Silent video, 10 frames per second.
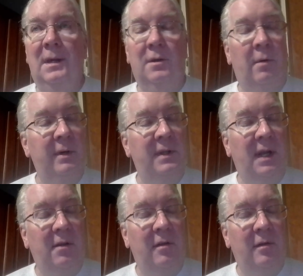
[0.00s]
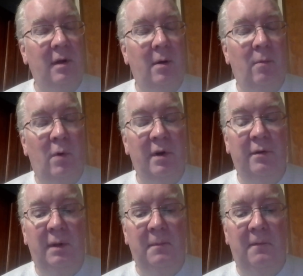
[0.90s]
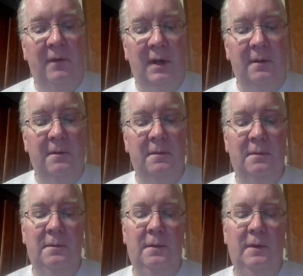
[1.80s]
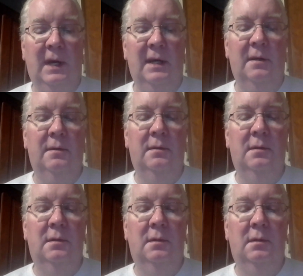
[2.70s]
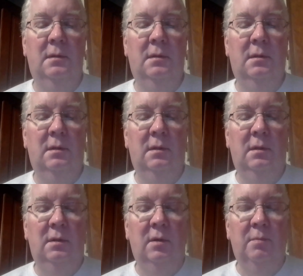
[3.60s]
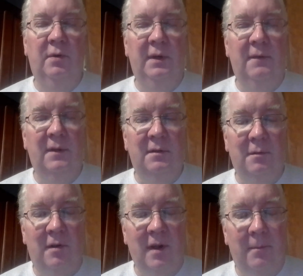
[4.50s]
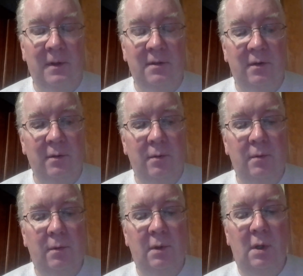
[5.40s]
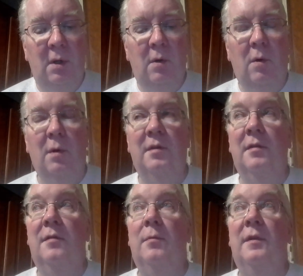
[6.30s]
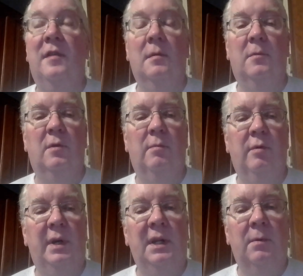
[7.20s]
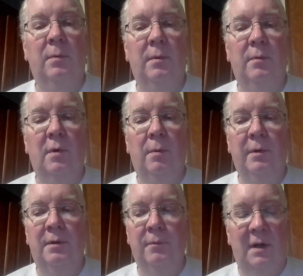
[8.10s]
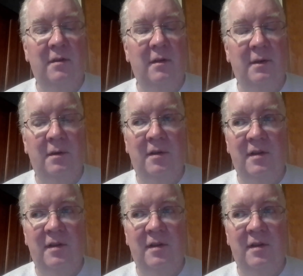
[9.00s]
It only takes one leap of faith that you believe that there's something to horses with similar breeding will win races under